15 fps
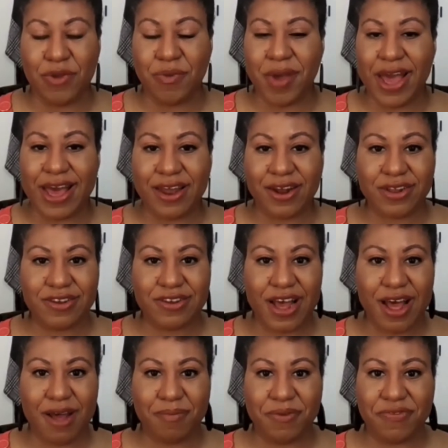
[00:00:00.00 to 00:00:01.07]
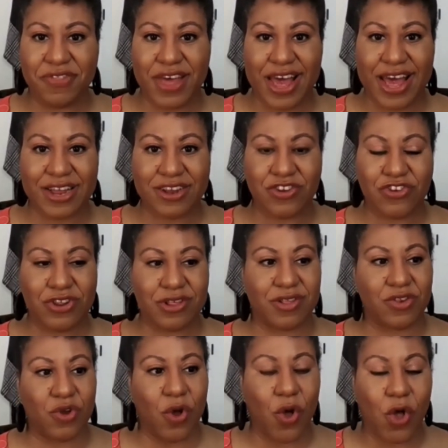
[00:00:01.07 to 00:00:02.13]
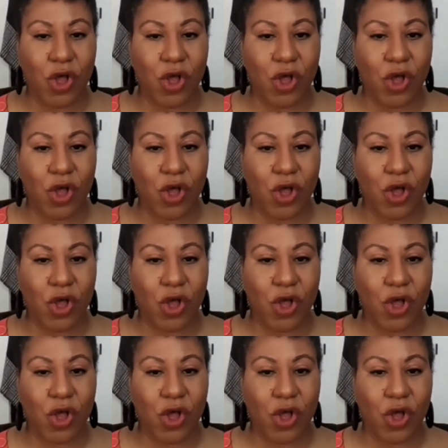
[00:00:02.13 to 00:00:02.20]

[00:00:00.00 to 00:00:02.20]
you add on top of that just